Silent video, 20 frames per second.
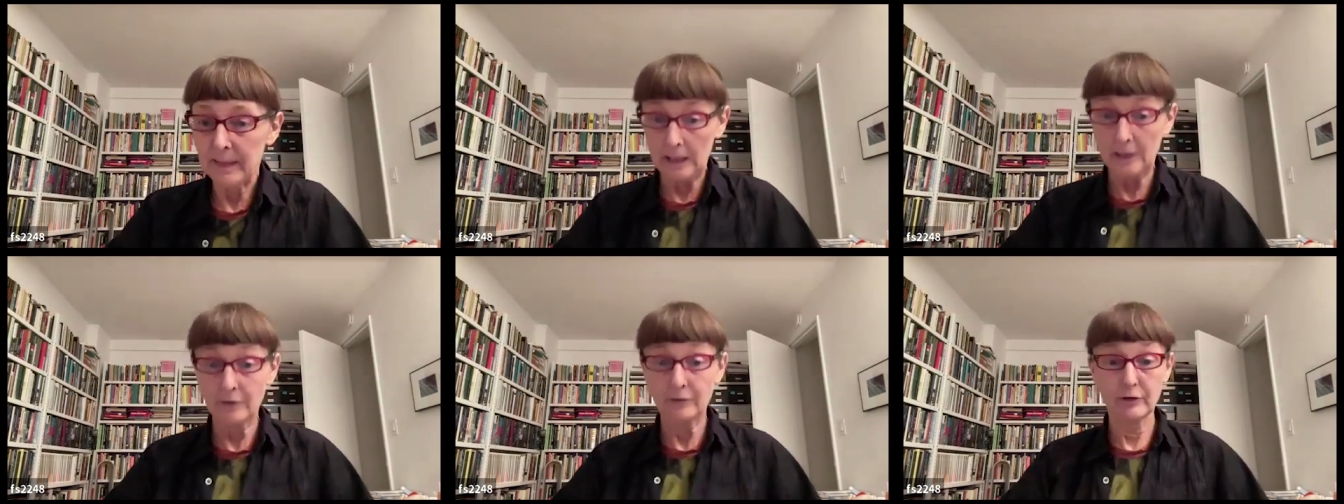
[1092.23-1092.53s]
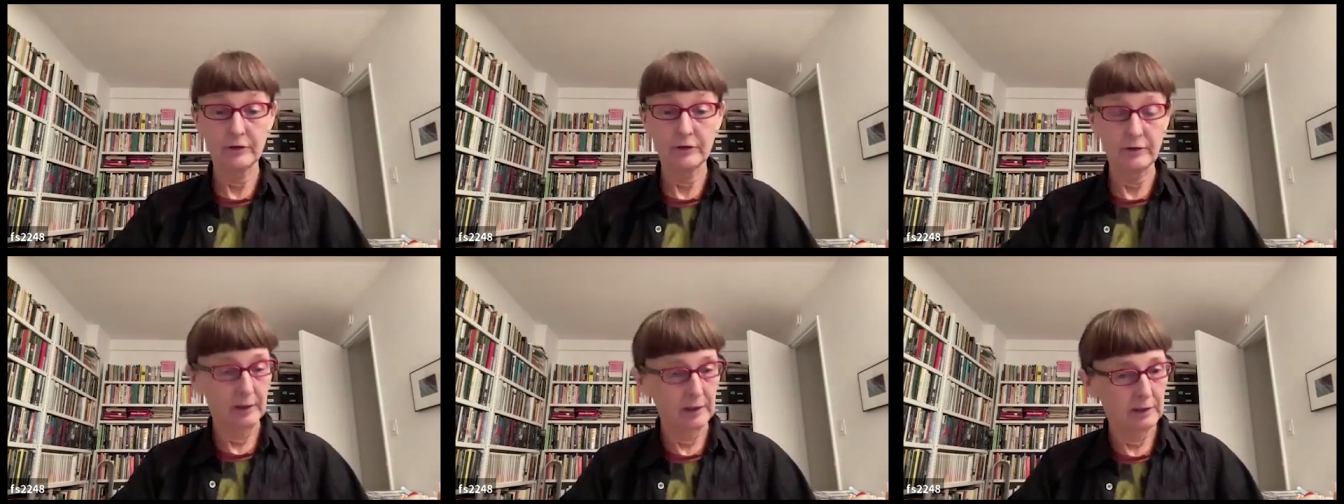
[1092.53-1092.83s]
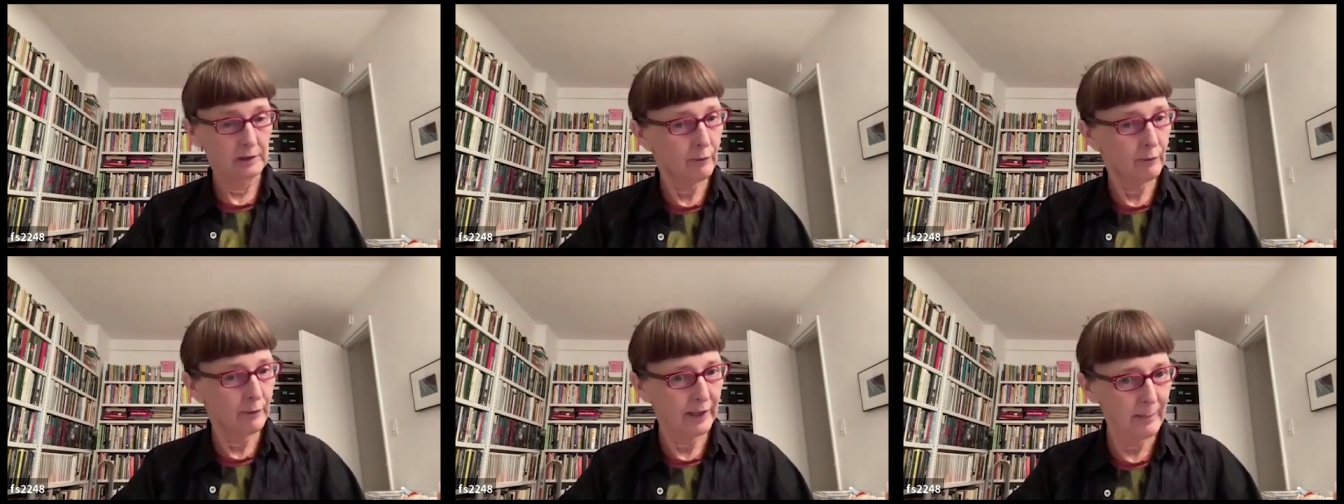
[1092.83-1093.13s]
interested
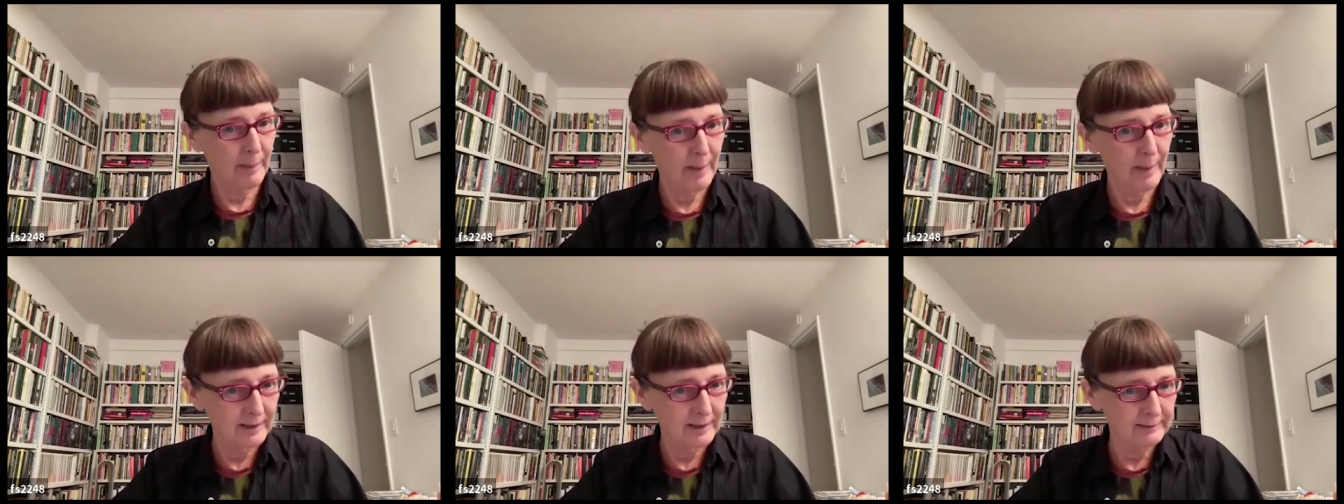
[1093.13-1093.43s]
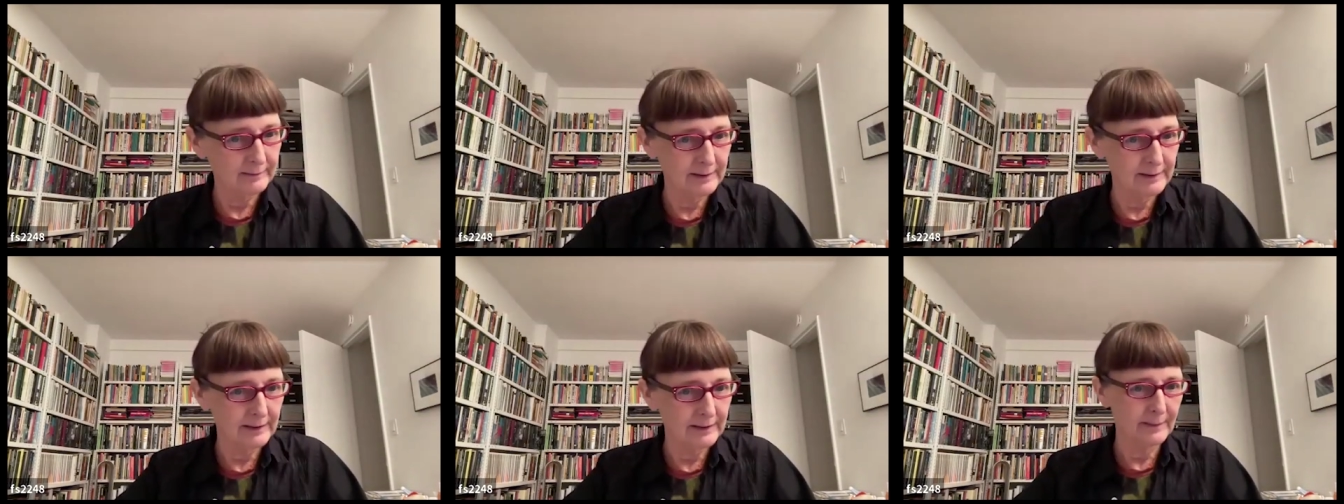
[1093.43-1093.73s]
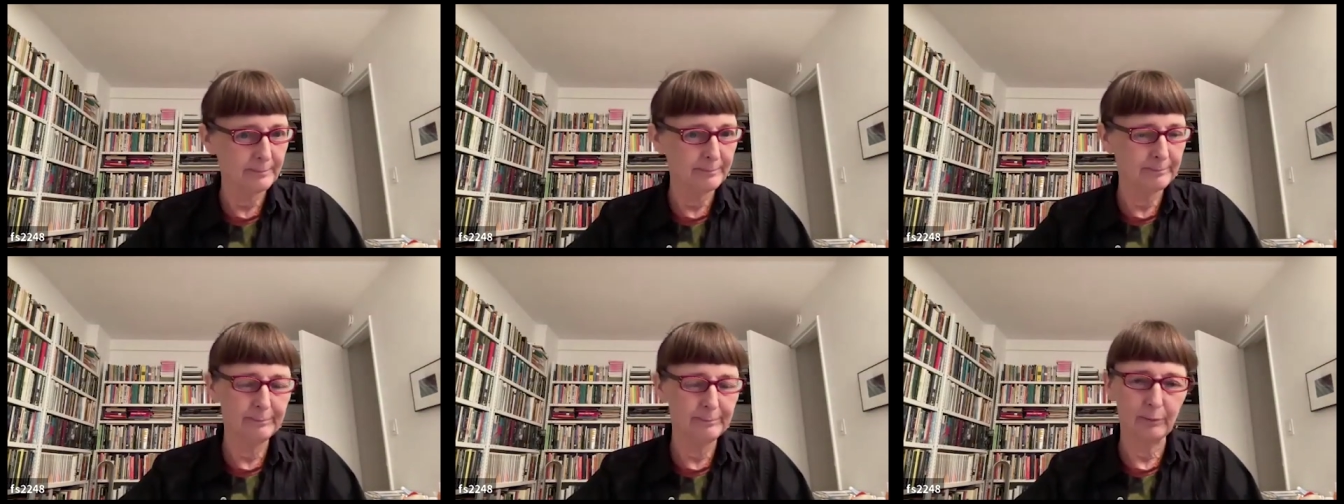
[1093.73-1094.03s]
in knowing about at
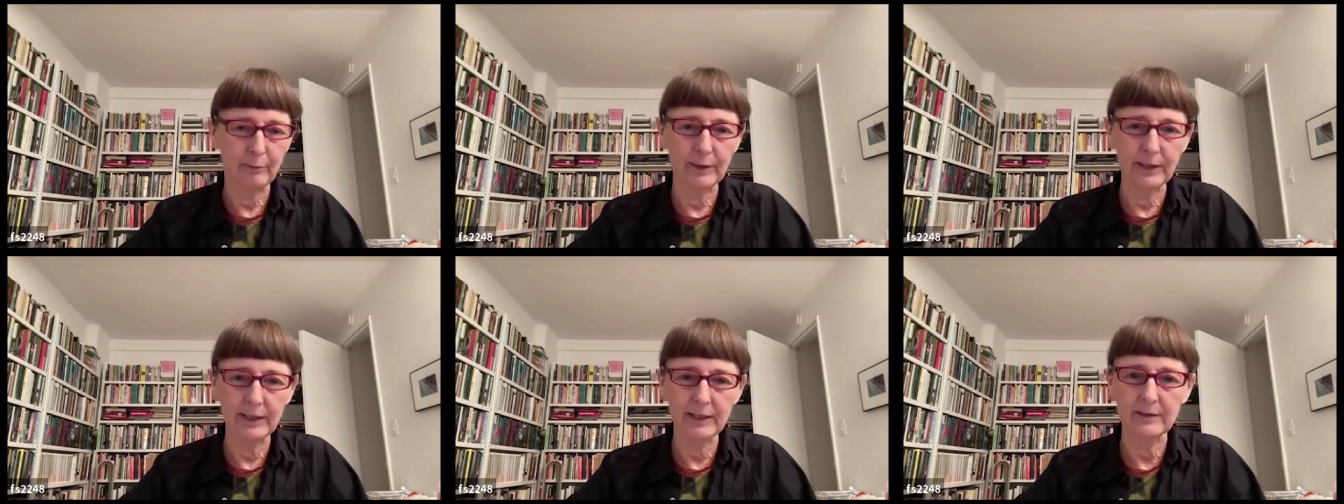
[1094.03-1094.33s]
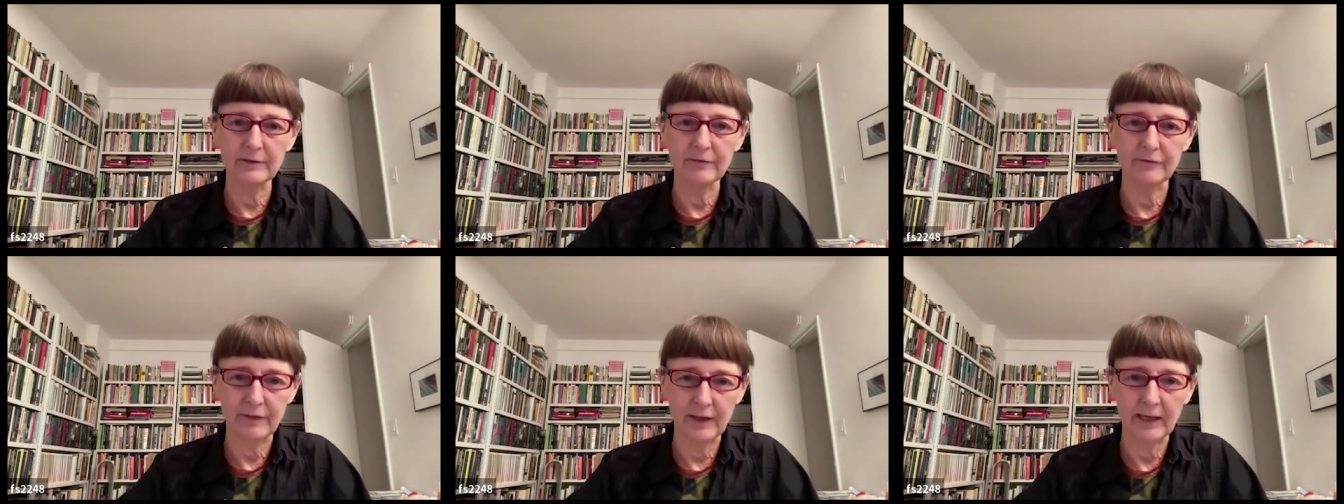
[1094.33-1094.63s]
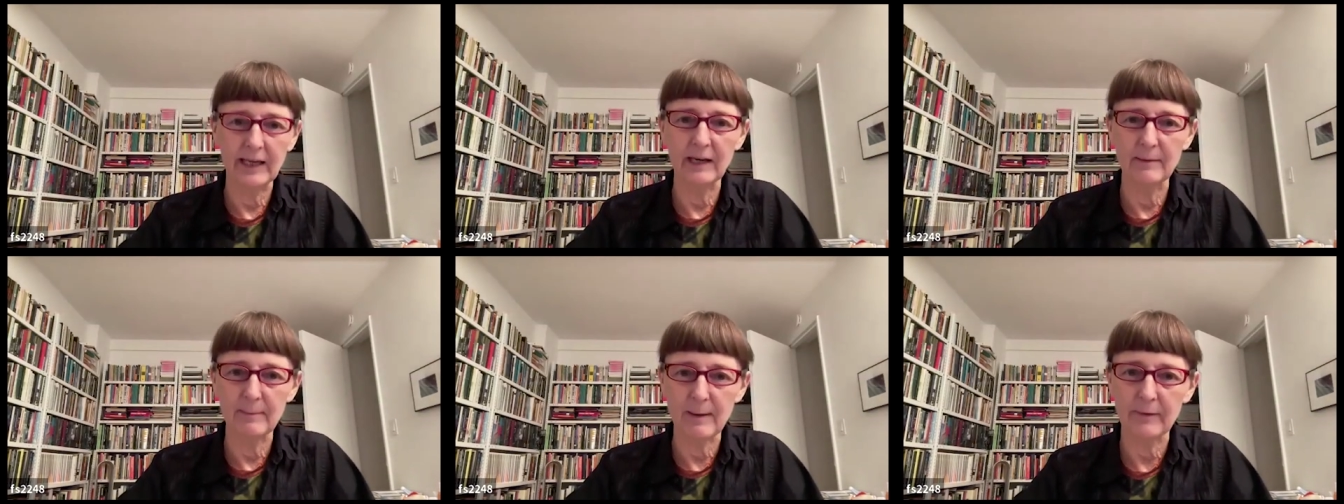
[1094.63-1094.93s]
the point of
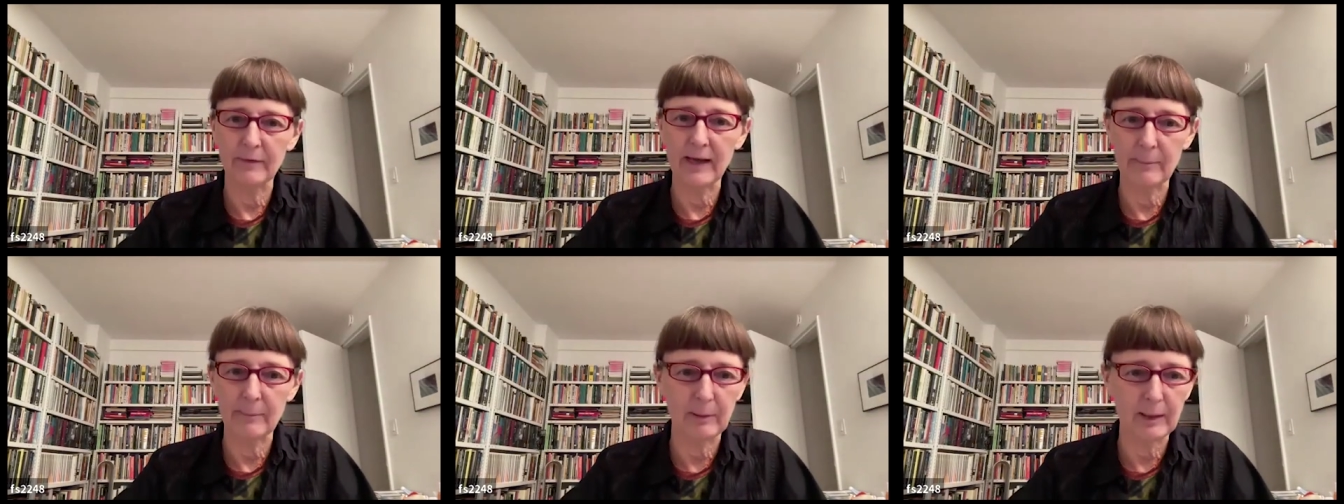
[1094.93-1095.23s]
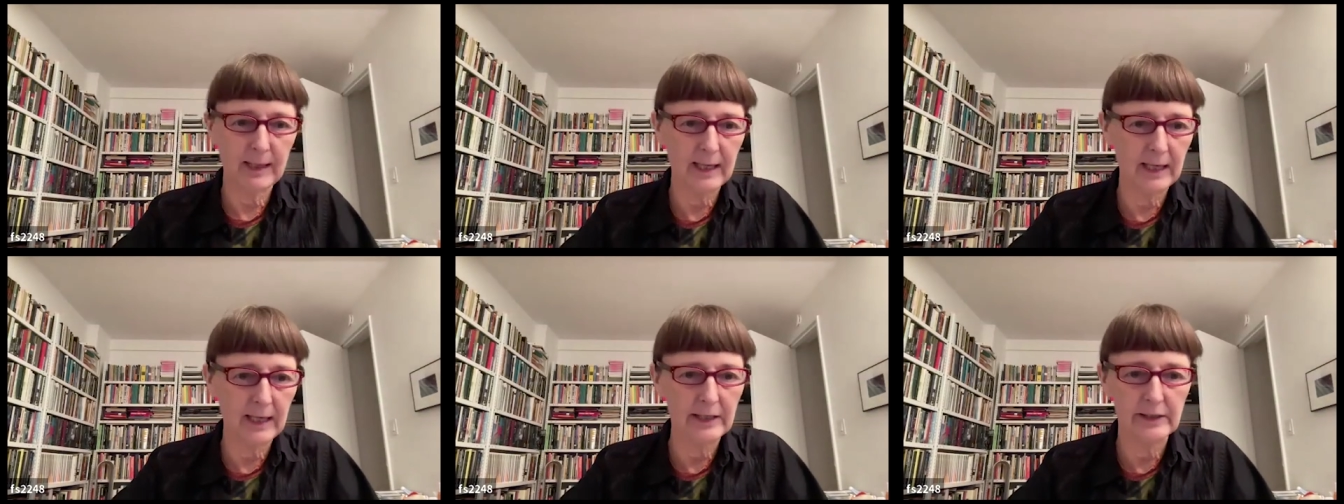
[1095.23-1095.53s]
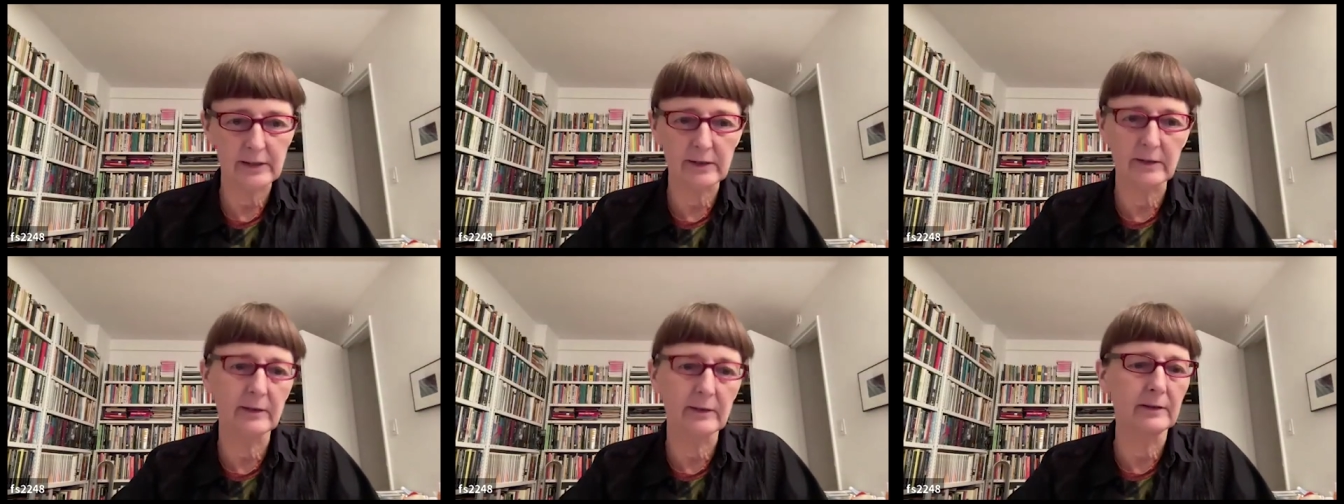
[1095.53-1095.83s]
thinking about the
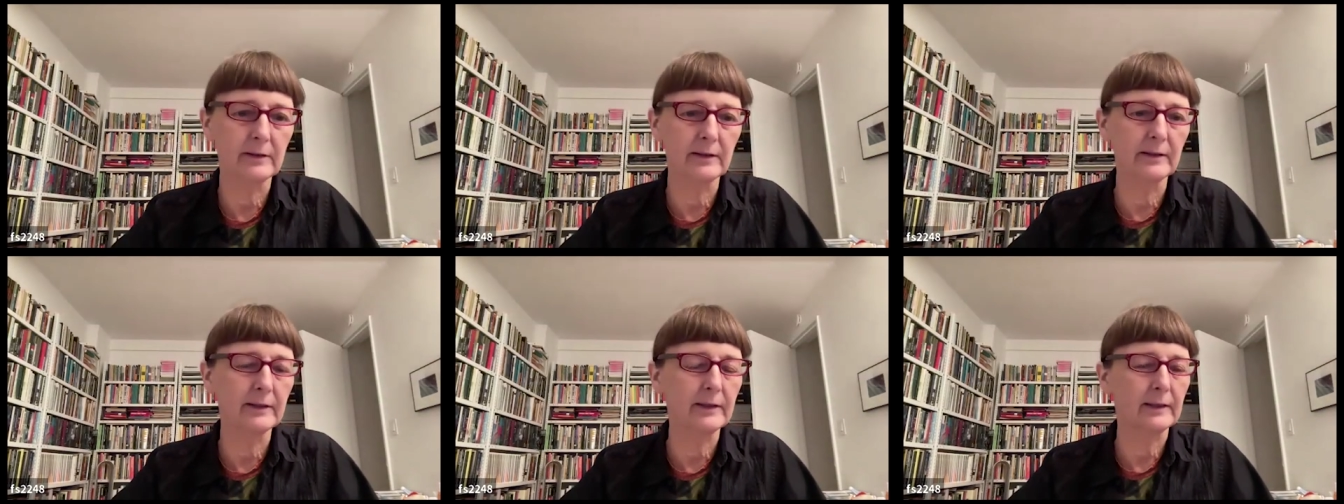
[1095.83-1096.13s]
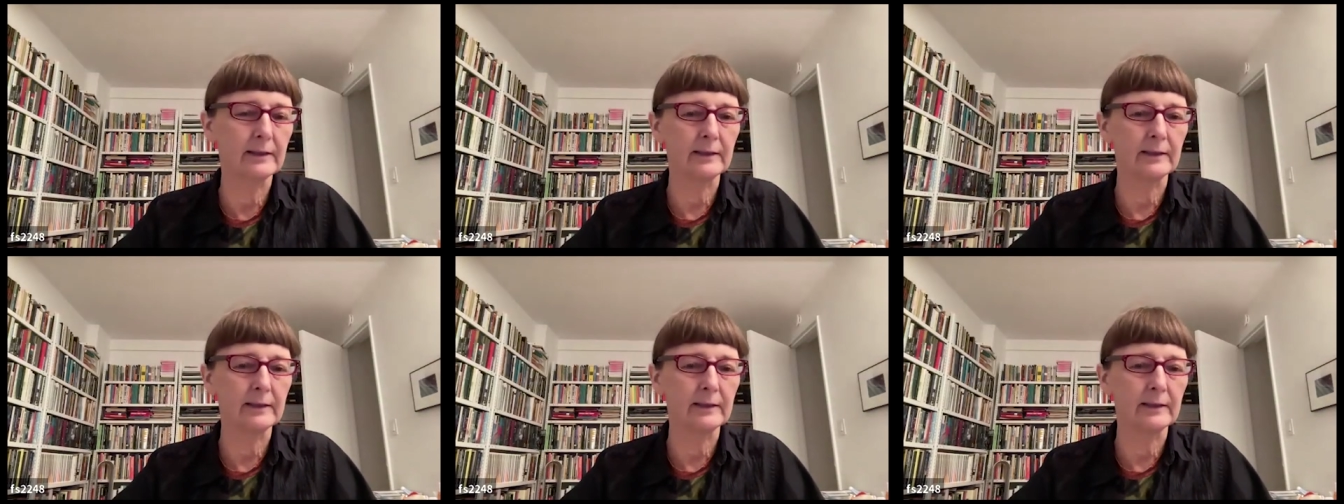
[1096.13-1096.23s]
application.